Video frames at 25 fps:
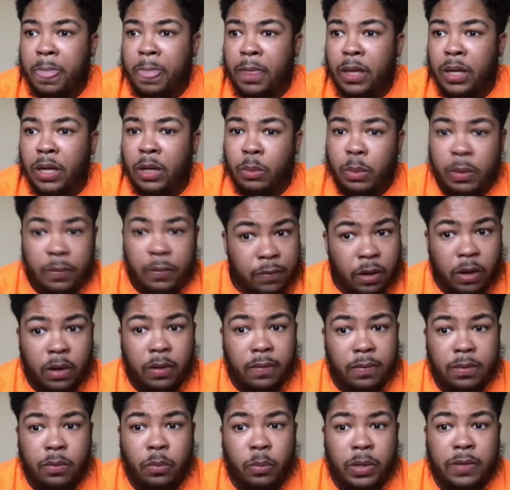we've
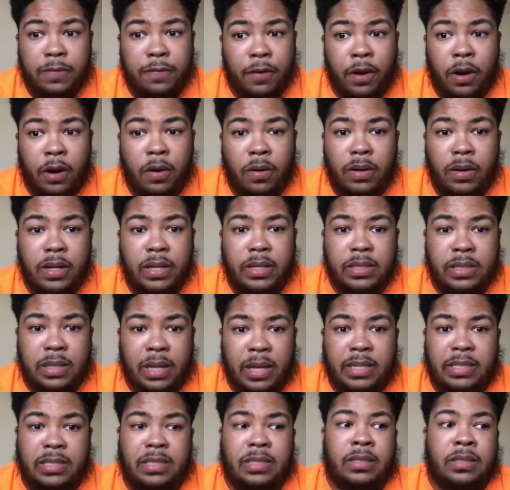learned these
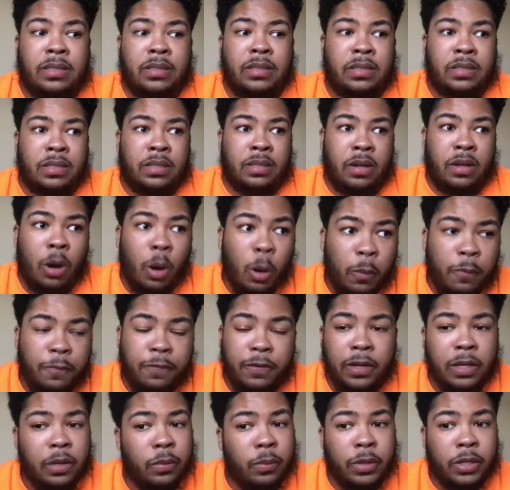lessons, and
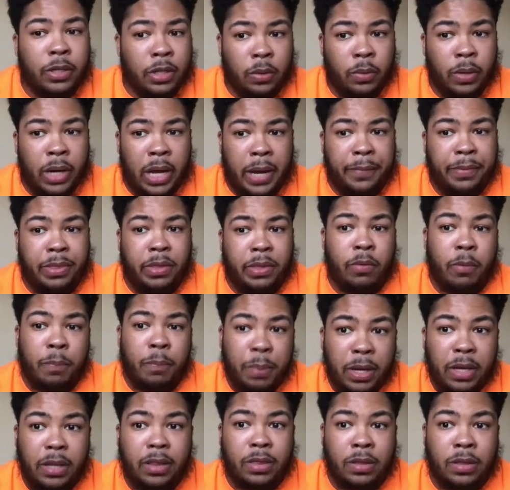hopefully we don't have to
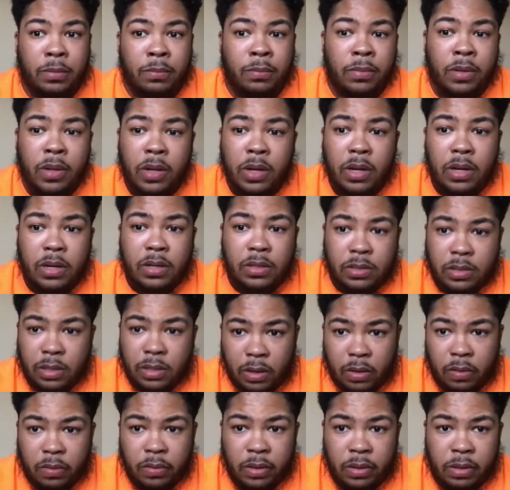repeat them to
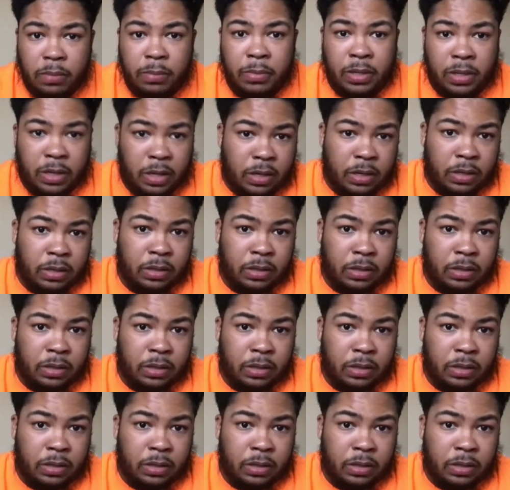learn them again.